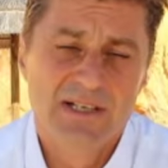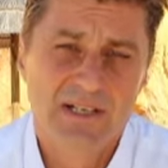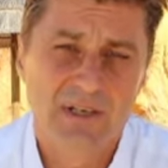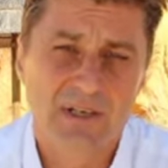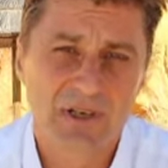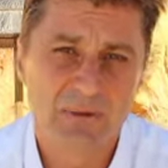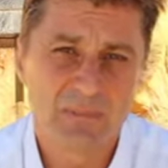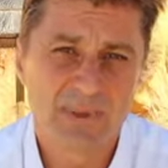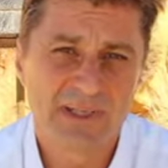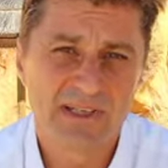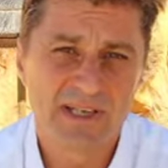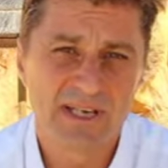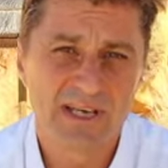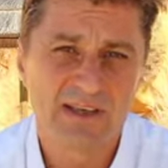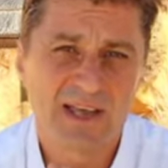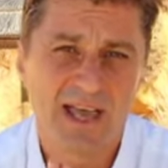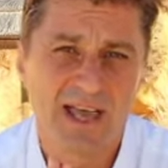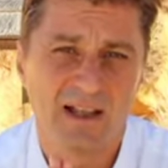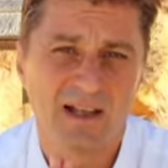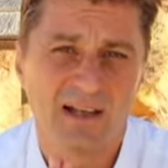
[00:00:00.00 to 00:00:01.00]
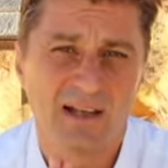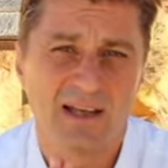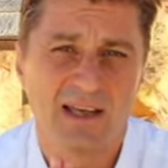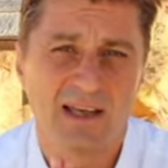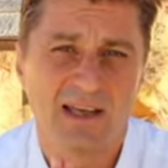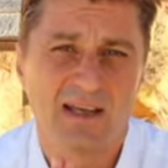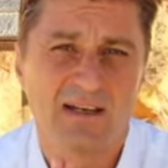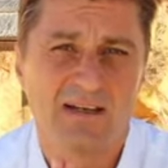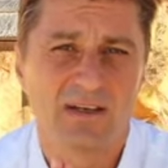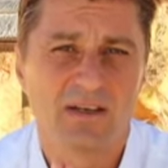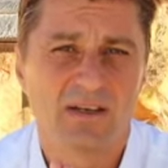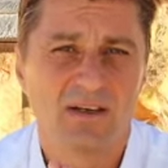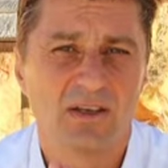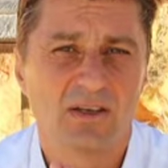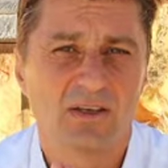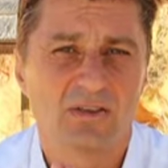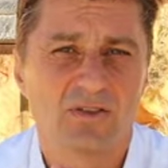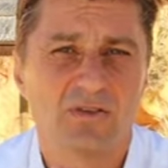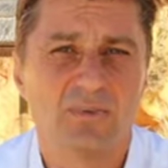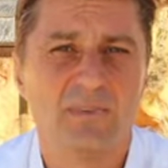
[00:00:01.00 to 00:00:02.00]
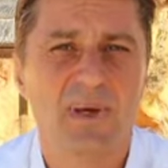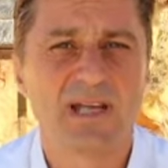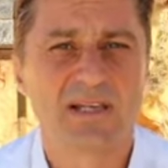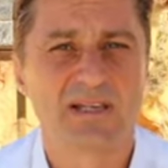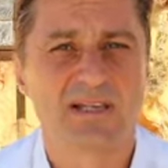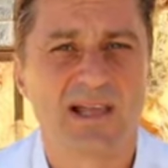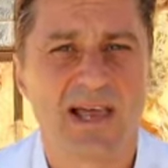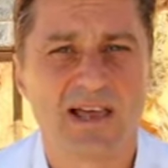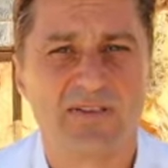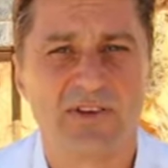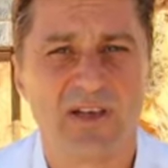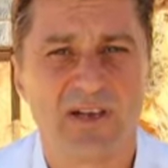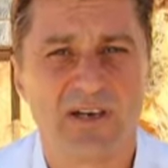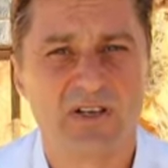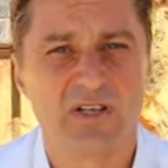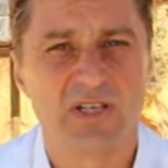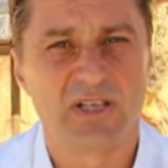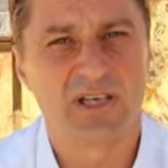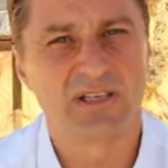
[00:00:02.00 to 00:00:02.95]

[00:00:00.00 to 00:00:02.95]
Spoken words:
you know, but they had a tremendous life energy,